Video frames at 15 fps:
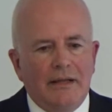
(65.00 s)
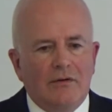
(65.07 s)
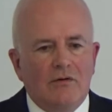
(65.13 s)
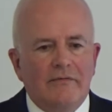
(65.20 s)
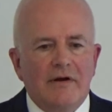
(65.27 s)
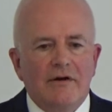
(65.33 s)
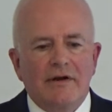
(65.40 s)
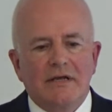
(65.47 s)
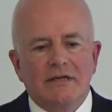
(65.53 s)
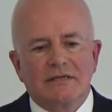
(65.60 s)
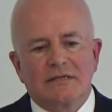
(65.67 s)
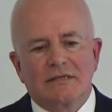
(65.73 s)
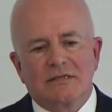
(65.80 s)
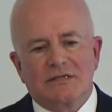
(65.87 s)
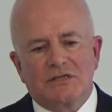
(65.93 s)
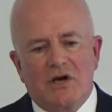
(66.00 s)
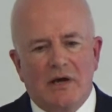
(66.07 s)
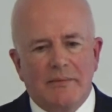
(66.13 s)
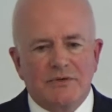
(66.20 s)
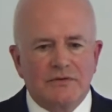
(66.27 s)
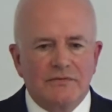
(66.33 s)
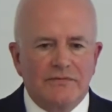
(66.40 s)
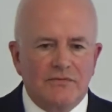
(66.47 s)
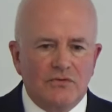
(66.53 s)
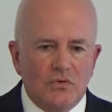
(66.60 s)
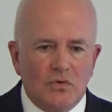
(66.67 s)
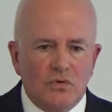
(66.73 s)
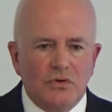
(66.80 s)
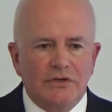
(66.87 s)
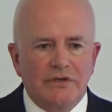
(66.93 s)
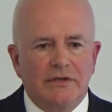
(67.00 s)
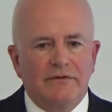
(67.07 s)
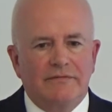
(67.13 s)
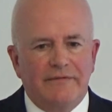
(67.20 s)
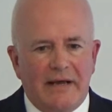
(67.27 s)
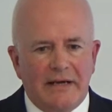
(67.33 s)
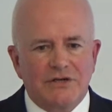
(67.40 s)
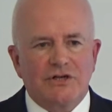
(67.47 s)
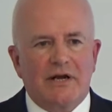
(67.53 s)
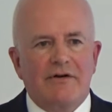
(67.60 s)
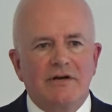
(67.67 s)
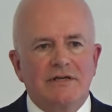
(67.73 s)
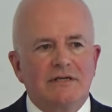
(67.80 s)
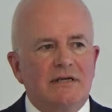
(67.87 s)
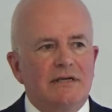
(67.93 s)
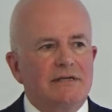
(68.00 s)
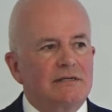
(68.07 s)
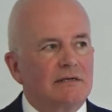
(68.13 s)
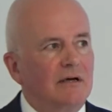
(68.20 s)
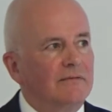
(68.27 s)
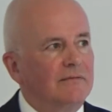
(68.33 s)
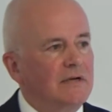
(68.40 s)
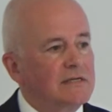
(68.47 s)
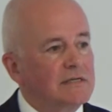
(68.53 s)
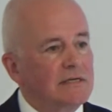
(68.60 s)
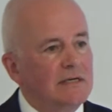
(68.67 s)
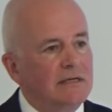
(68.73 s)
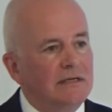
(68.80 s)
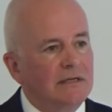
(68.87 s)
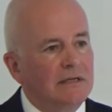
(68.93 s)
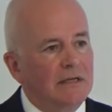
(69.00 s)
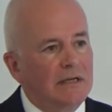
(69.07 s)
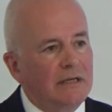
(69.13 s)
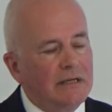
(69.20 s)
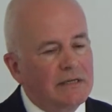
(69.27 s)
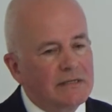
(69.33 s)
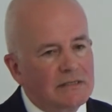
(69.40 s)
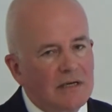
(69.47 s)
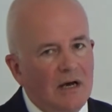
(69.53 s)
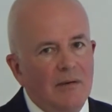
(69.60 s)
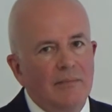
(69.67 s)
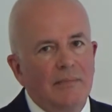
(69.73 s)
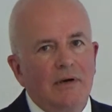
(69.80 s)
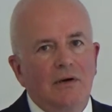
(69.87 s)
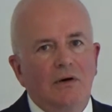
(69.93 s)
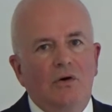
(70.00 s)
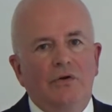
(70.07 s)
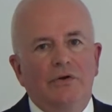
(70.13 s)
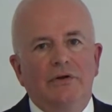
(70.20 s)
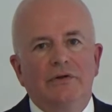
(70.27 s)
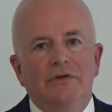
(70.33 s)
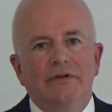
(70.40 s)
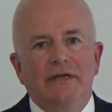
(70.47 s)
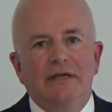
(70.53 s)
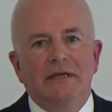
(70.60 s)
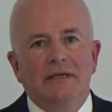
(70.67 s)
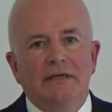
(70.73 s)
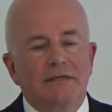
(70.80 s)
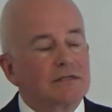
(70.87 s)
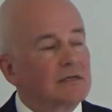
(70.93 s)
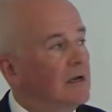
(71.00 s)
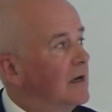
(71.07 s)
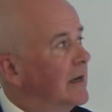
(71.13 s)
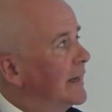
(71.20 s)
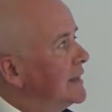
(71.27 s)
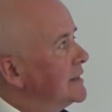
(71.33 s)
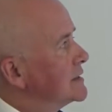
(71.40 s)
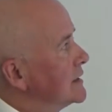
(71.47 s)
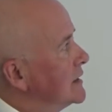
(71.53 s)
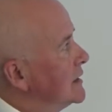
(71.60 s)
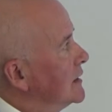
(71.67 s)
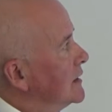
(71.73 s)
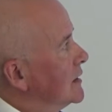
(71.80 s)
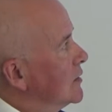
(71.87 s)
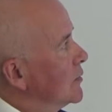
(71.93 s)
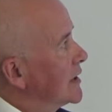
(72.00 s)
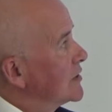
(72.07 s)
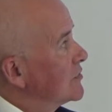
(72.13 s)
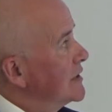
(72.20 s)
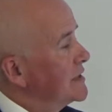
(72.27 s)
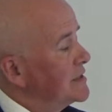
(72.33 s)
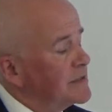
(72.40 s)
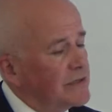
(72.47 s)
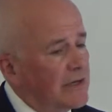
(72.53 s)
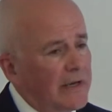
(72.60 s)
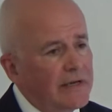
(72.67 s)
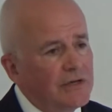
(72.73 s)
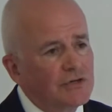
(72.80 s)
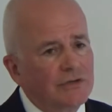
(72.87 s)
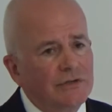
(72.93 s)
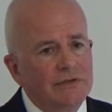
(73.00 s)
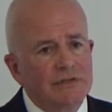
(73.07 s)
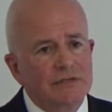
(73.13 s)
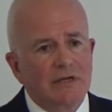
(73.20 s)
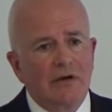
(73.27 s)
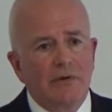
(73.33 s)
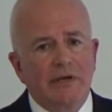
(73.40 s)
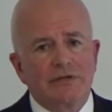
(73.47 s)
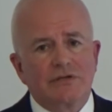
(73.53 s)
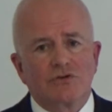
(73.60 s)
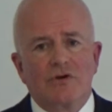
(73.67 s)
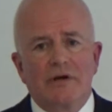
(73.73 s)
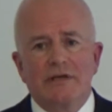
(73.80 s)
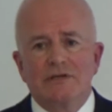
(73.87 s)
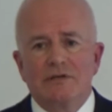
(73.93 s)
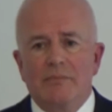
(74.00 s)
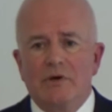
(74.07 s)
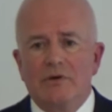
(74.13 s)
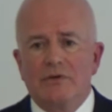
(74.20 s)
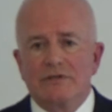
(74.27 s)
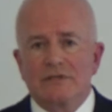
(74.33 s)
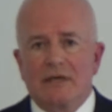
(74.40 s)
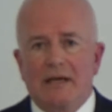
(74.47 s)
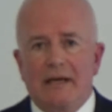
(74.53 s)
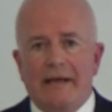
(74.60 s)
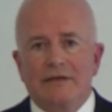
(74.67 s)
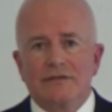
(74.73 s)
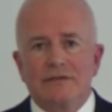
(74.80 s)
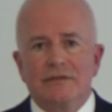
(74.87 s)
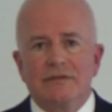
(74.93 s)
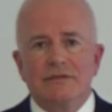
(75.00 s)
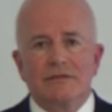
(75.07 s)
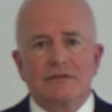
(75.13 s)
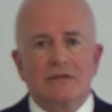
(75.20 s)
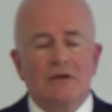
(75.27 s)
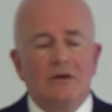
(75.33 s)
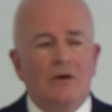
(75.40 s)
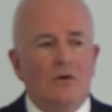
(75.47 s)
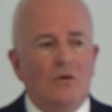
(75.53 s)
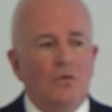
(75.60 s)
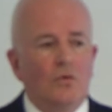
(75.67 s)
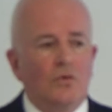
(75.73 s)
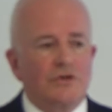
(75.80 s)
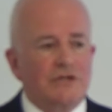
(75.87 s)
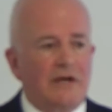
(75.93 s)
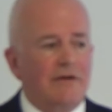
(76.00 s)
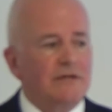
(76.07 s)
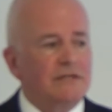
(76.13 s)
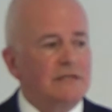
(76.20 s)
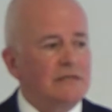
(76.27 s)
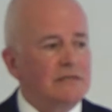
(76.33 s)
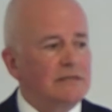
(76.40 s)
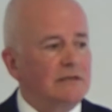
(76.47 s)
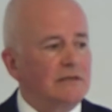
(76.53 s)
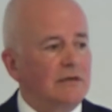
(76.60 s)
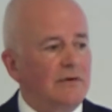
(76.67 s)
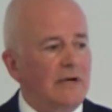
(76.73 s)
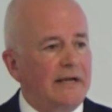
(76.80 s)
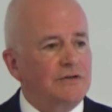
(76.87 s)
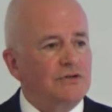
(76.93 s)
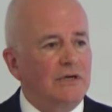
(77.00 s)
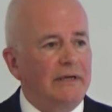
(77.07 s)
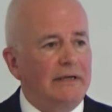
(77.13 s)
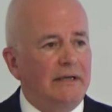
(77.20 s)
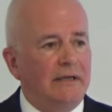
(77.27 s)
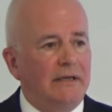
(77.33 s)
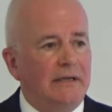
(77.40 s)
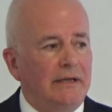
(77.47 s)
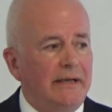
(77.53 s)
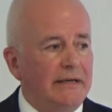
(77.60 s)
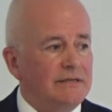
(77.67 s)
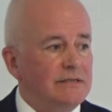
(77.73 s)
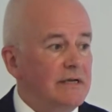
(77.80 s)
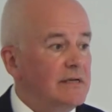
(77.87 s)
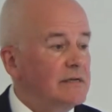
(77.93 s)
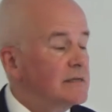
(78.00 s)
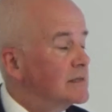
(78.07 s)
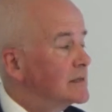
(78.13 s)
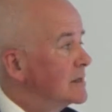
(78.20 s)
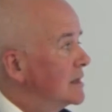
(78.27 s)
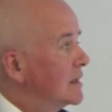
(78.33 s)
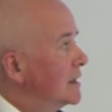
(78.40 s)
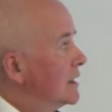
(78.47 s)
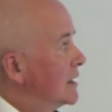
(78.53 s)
There are various types of fraud that affect charities, and I've listed some on the slide, whether it's donations going astray to bogus collectors or charities that don't actually exist,